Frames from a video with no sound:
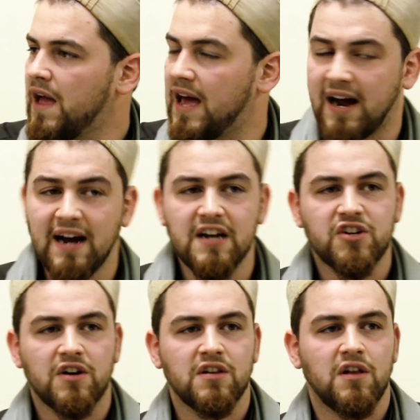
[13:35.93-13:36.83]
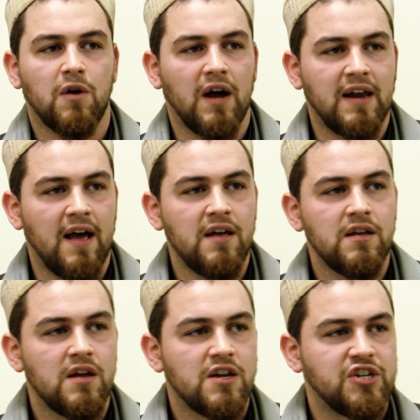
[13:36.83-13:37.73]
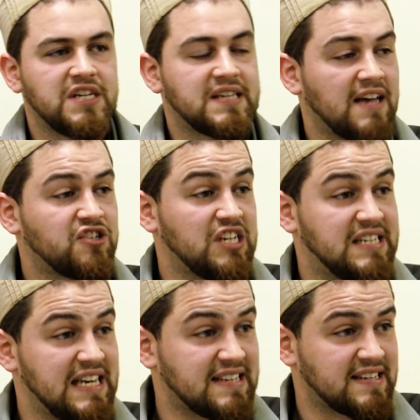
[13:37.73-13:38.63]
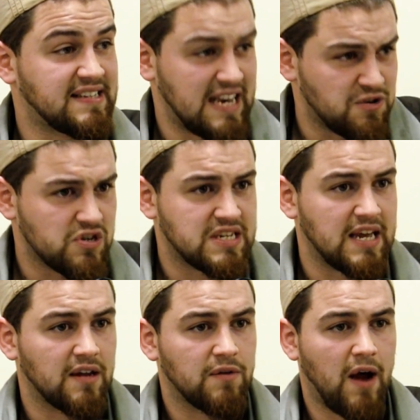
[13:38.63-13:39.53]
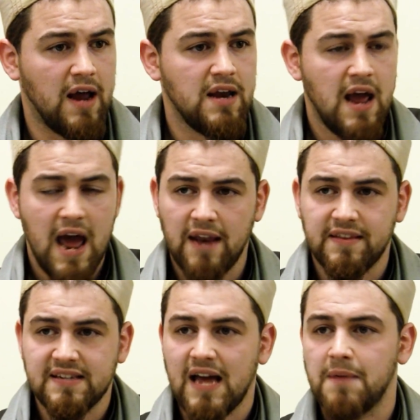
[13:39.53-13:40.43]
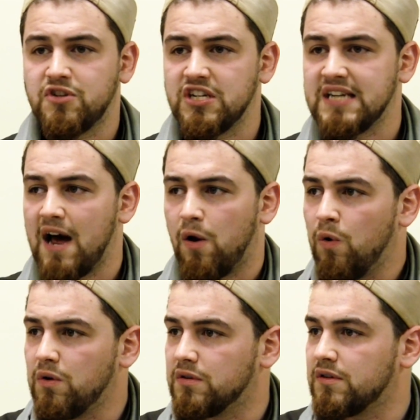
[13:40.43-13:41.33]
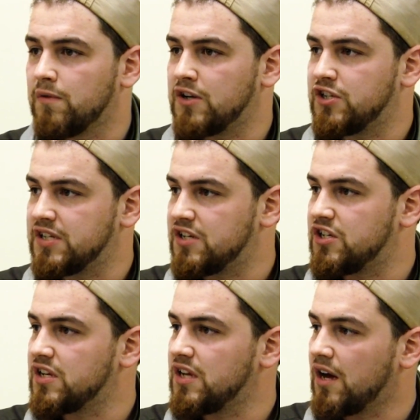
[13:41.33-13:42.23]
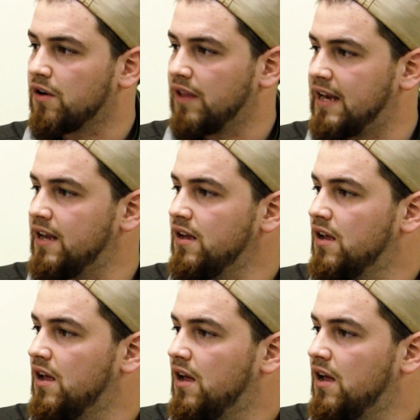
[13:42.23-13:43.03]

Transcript: And Aisha radiallahu anha, she says, she sees this, it's interesting, right? And at this time, she's not old, right? She's a younger lady.